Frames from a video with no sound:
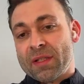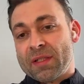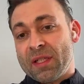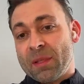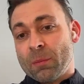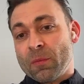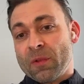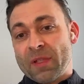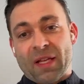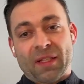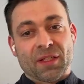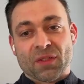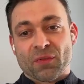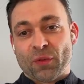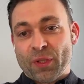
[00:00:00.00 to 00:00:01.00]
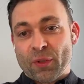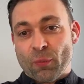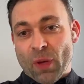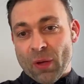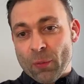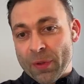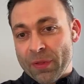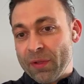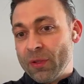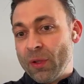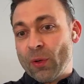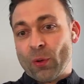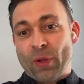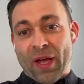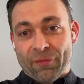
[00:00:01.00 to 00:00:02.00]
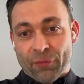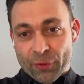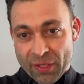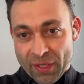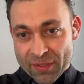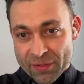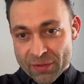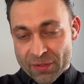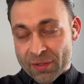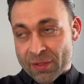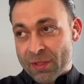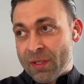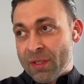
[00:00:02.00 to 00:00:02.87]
team that does really well with the local advertisers.